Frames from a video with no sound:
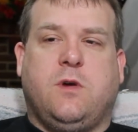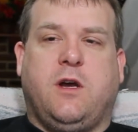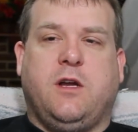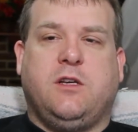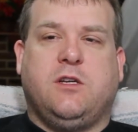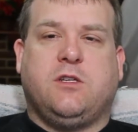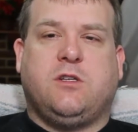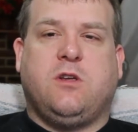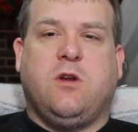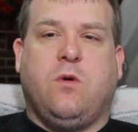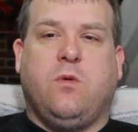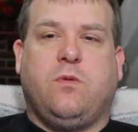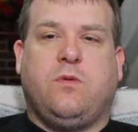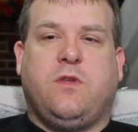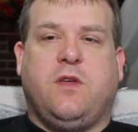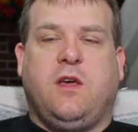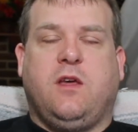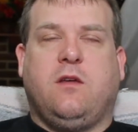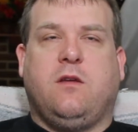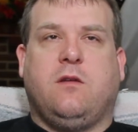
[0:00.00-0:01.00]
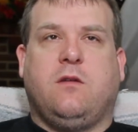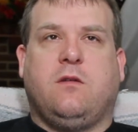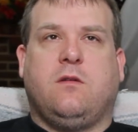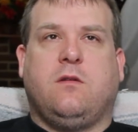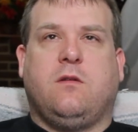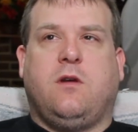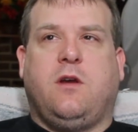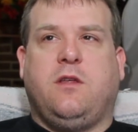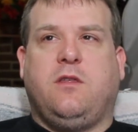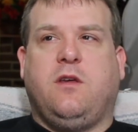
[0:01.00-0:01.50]
I just don't think.
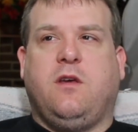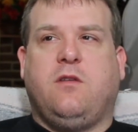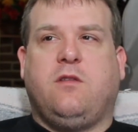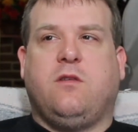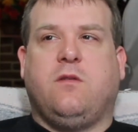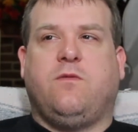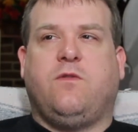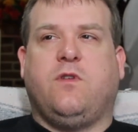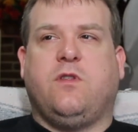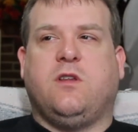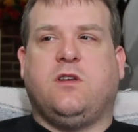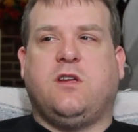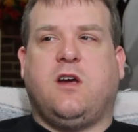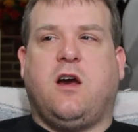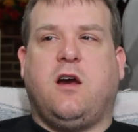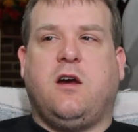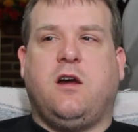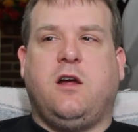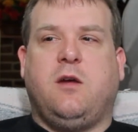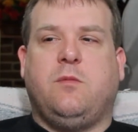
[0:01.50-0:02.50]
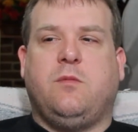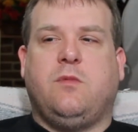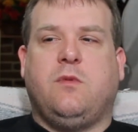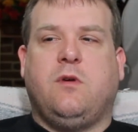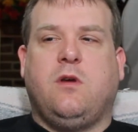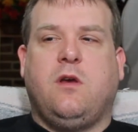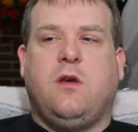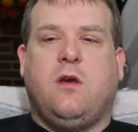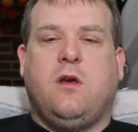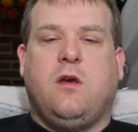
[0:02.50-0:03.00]
I think for the time
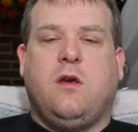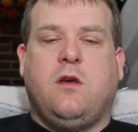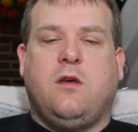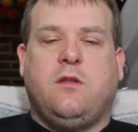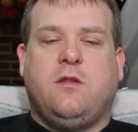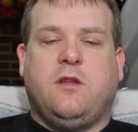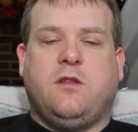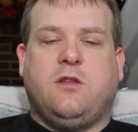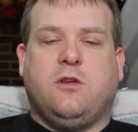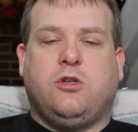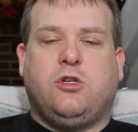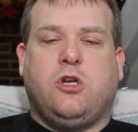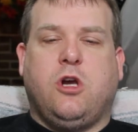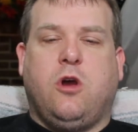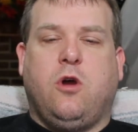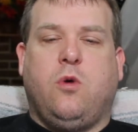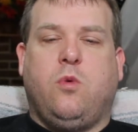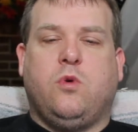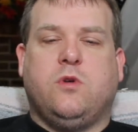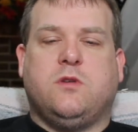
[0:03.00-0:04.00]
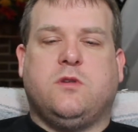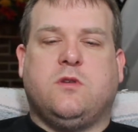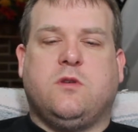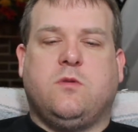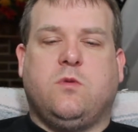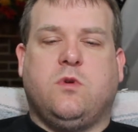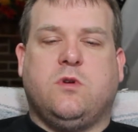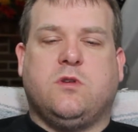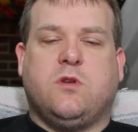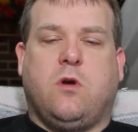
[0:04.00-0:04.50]
that the show
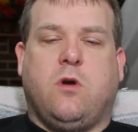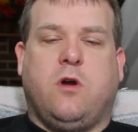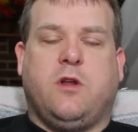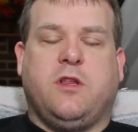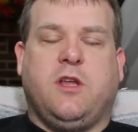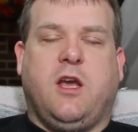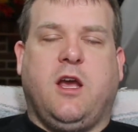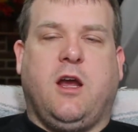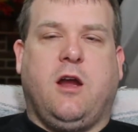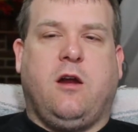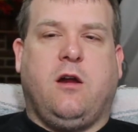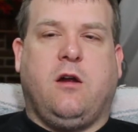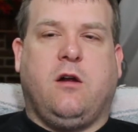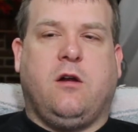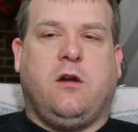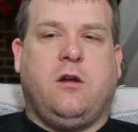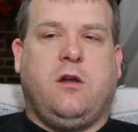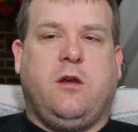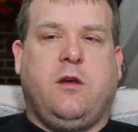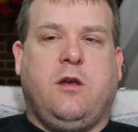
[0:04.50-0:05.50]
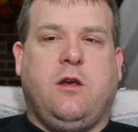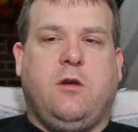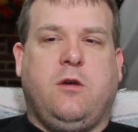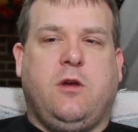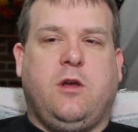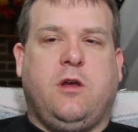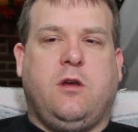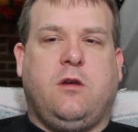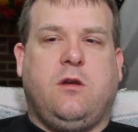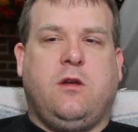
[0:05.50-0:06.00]
was on the air,
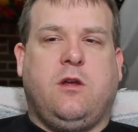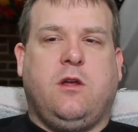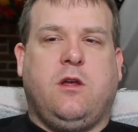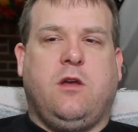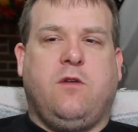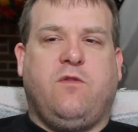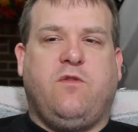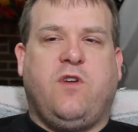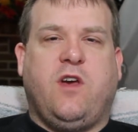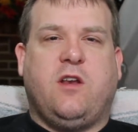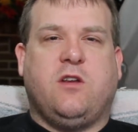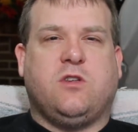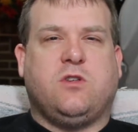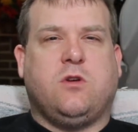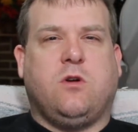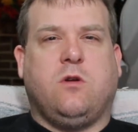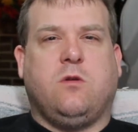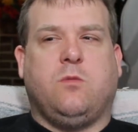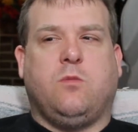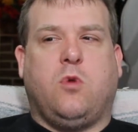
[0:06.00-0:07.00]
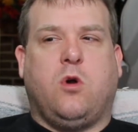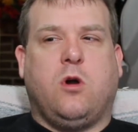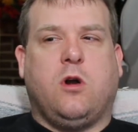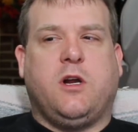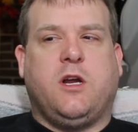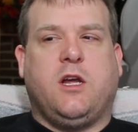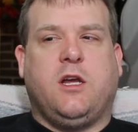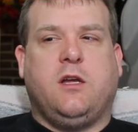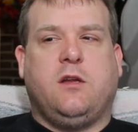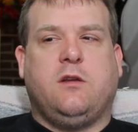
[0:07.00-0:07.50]
it fed a certain
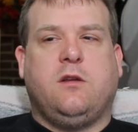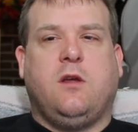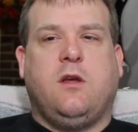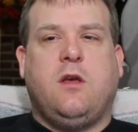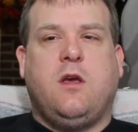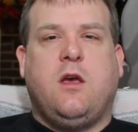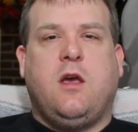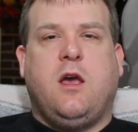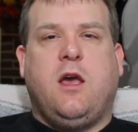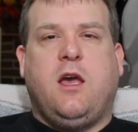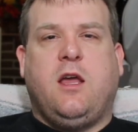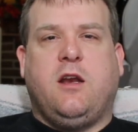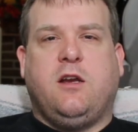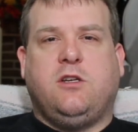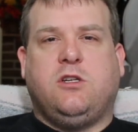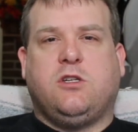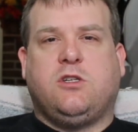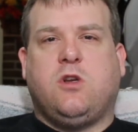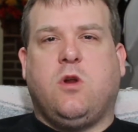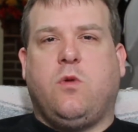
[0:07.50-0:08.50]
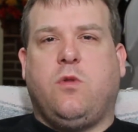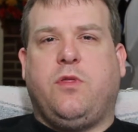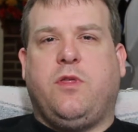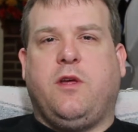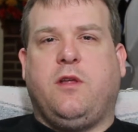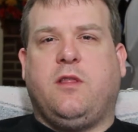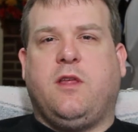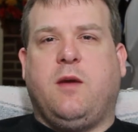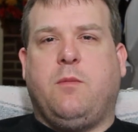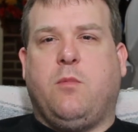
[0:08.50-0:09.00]
market, and I just don't
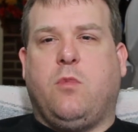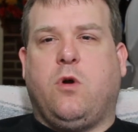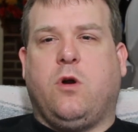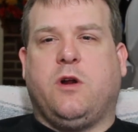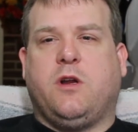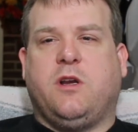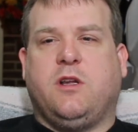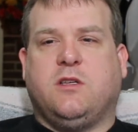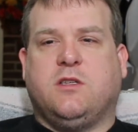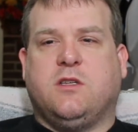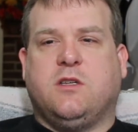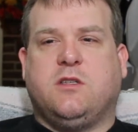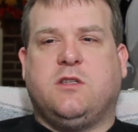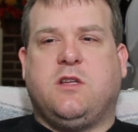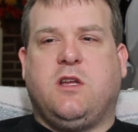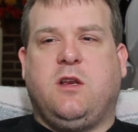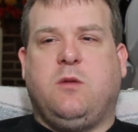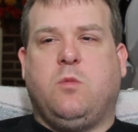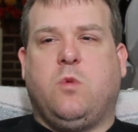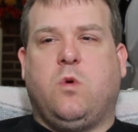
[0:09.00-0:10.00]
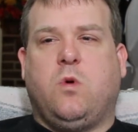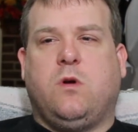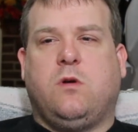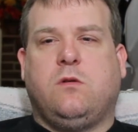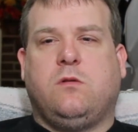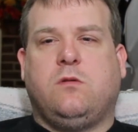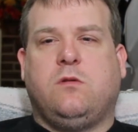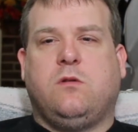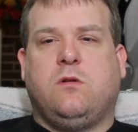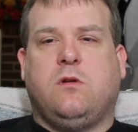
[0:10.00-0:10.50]
think that market exists
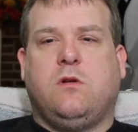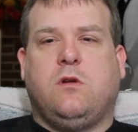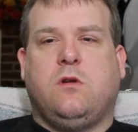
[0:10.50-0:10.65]
anymore.